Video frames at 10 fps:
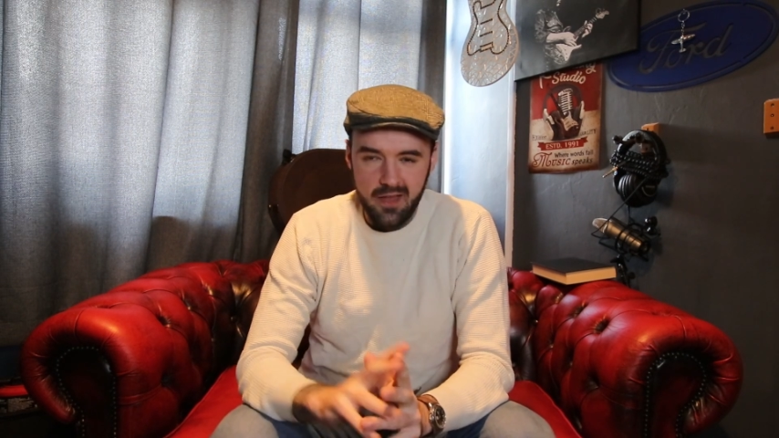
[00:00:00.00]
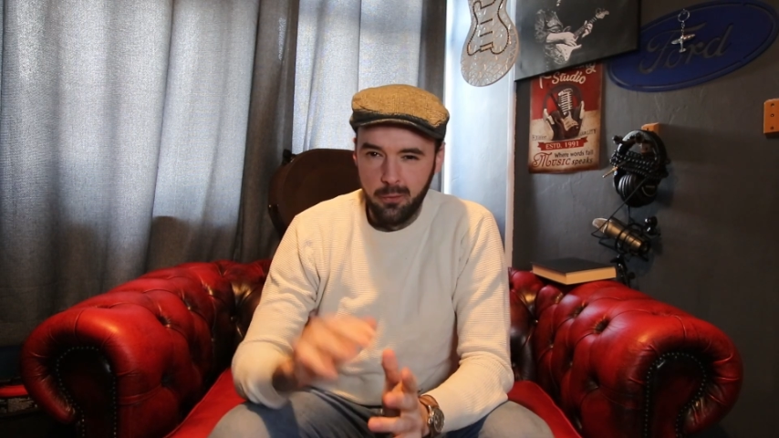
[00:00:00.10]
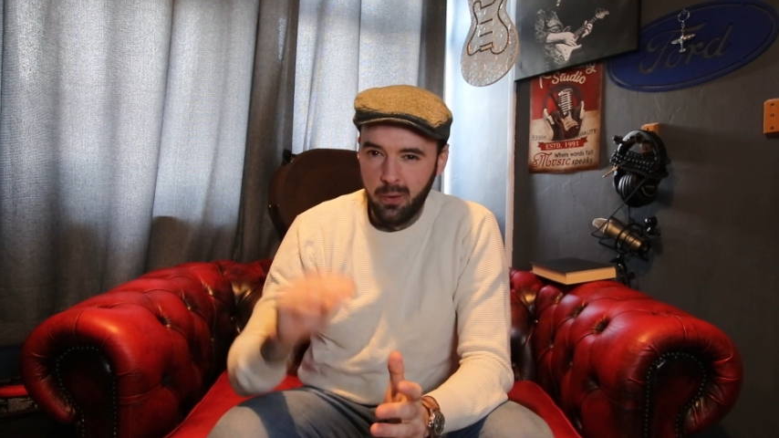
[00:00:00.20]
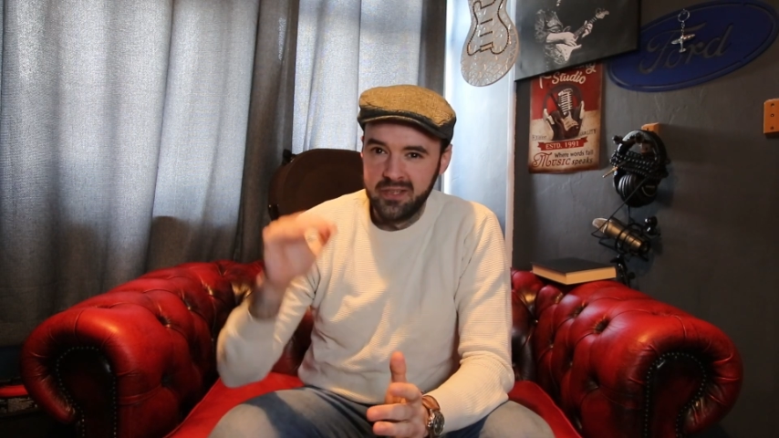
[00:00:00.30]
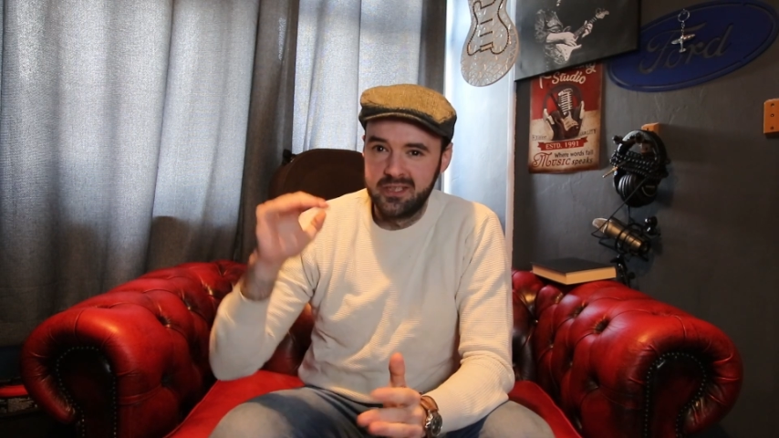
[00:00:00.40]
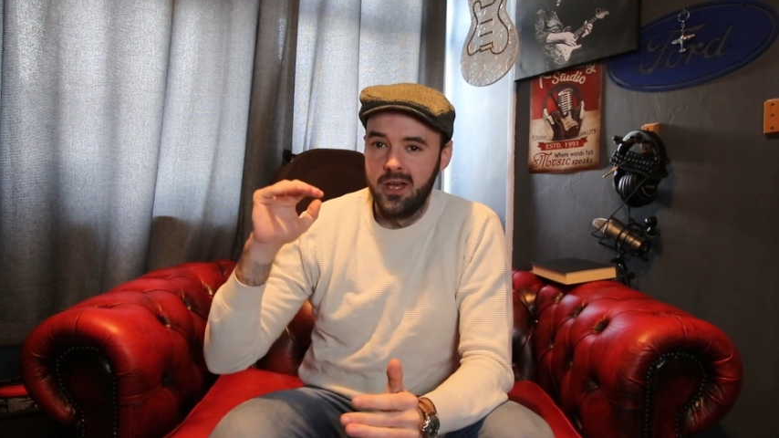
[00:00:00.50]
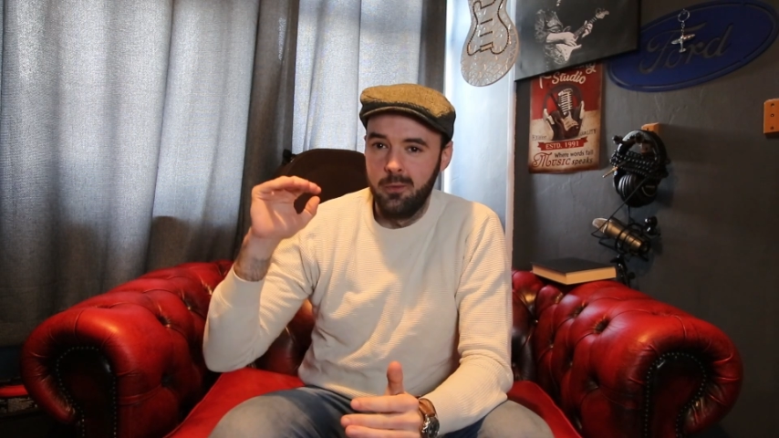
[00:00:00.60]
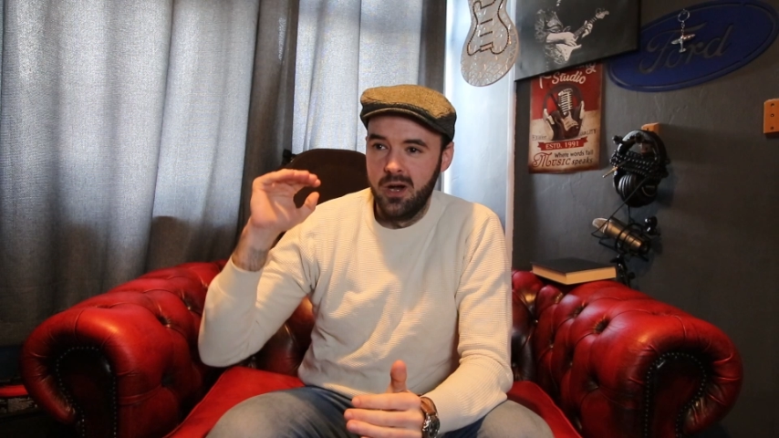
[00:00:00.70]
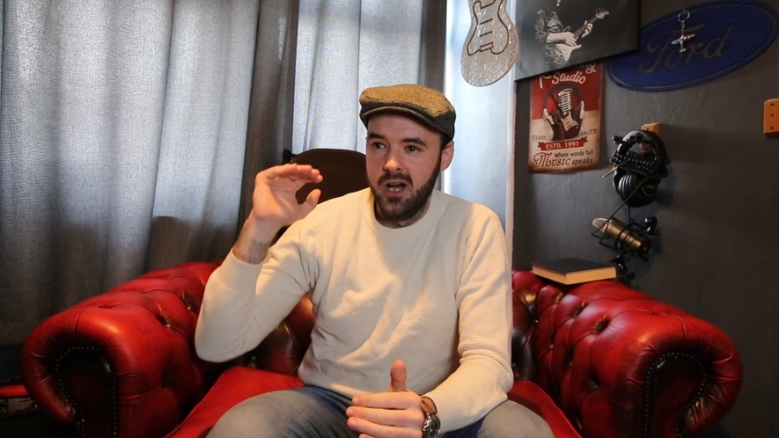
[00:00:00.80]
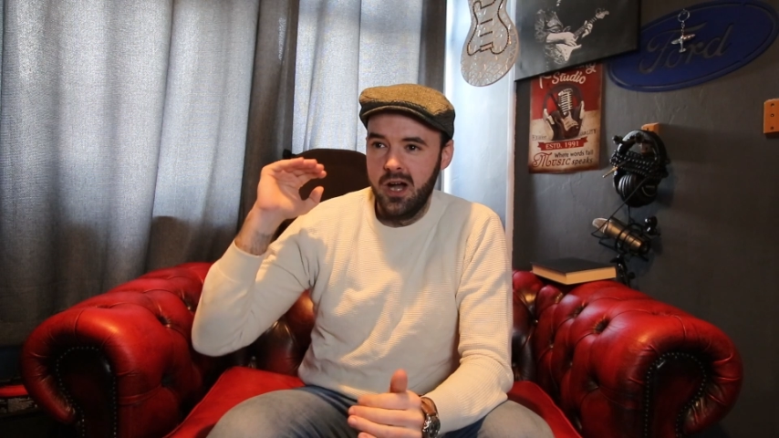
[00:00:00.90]
The ones that
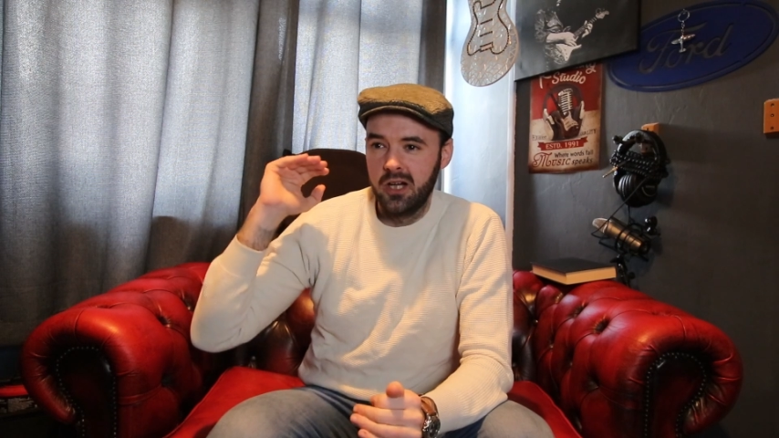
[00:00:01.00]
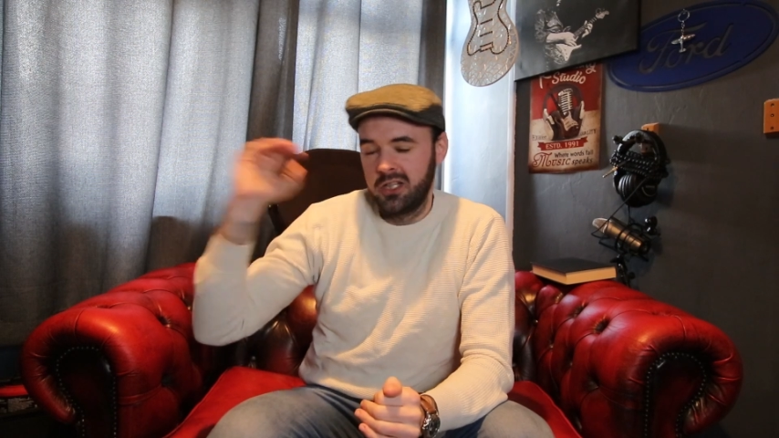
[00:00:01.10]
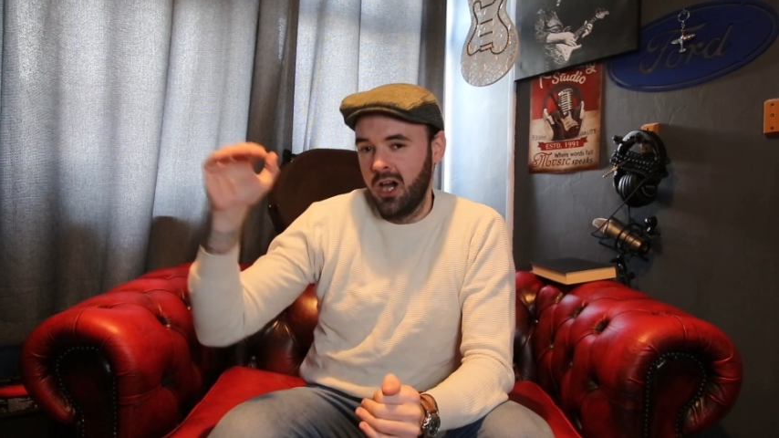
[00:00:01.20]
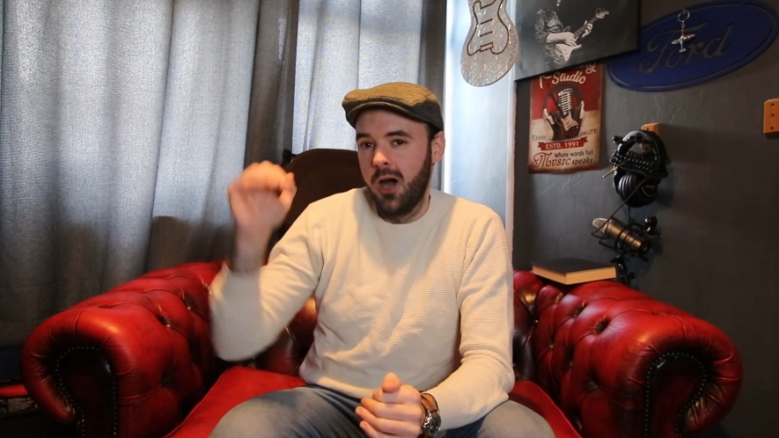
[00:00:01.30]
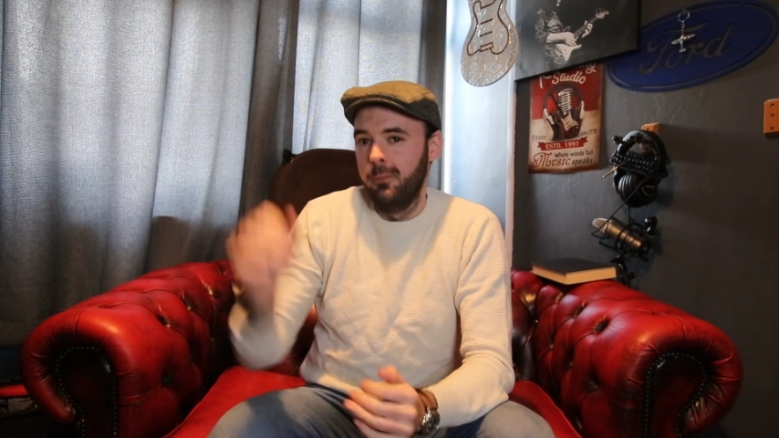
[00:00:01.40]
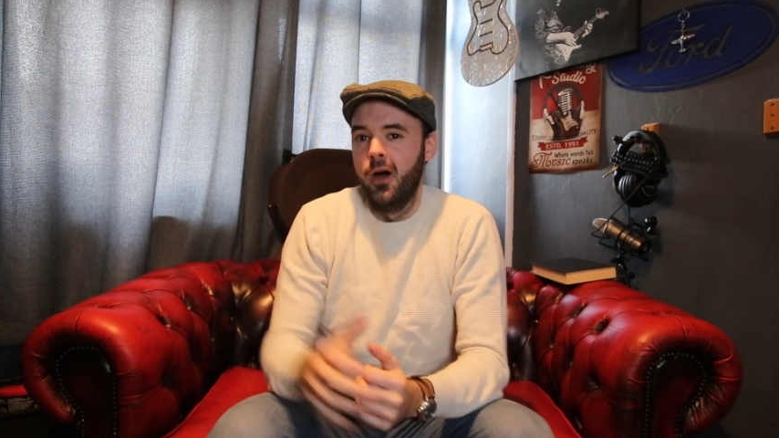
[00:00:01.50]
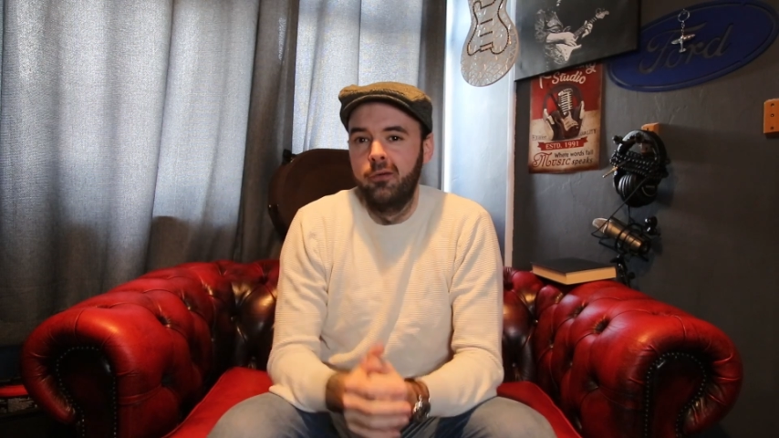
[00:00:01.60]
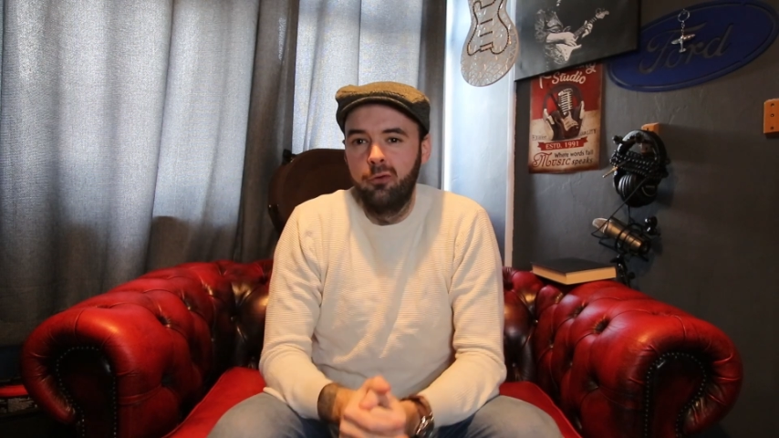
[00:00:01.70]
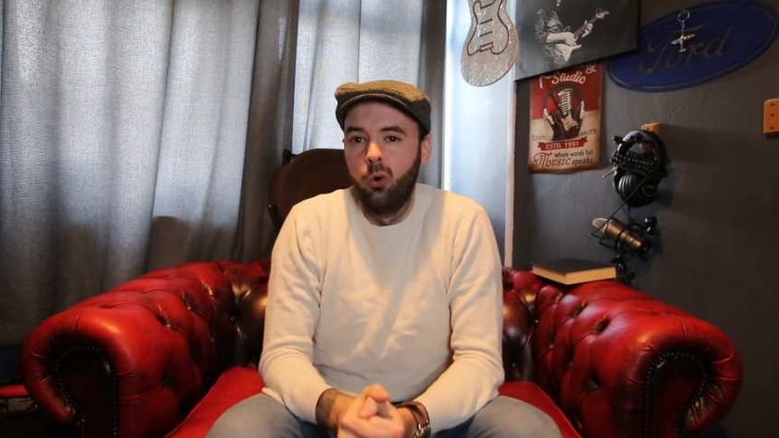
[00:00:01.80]
were a cut above